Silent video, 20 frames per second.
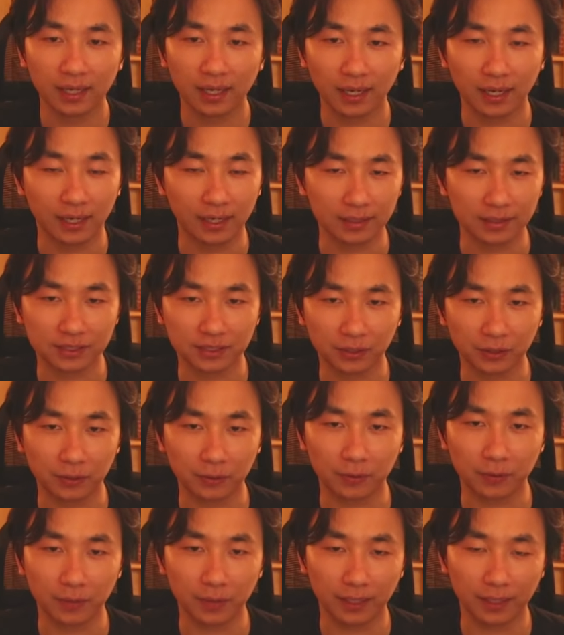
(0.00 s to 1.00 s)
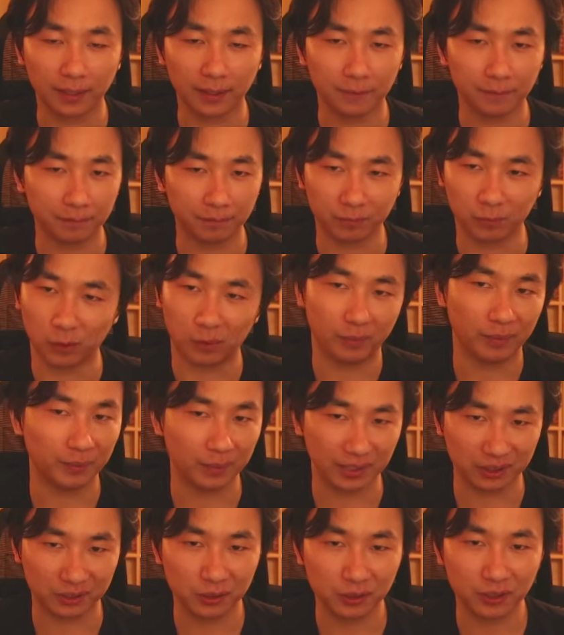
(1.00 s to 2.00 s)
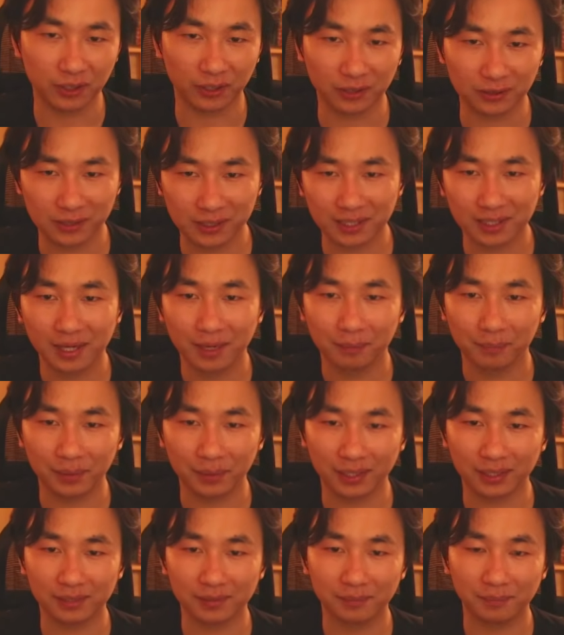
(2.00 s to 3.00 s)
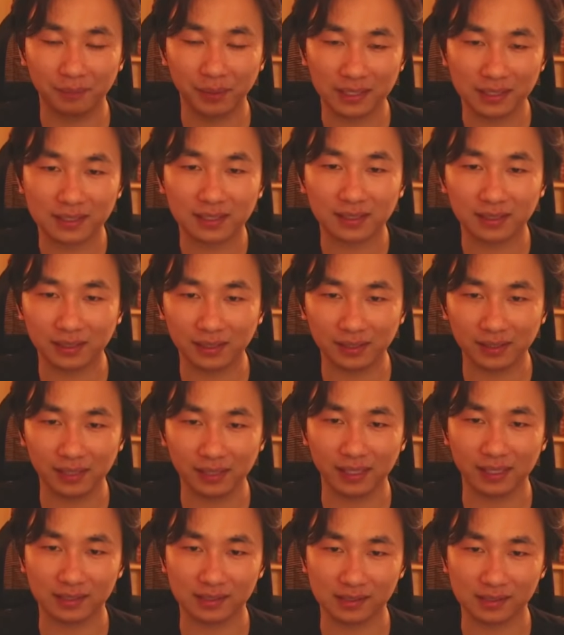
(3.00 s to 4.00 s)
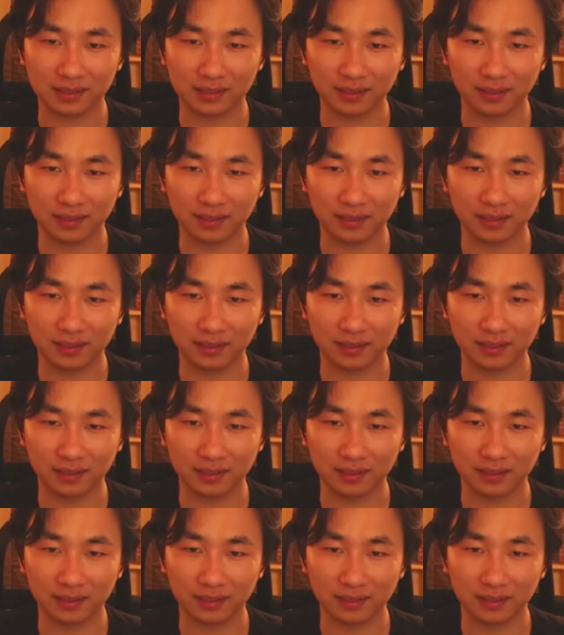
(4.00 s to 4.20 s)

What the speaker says: Well, maybe in 2 turns. But basically, it's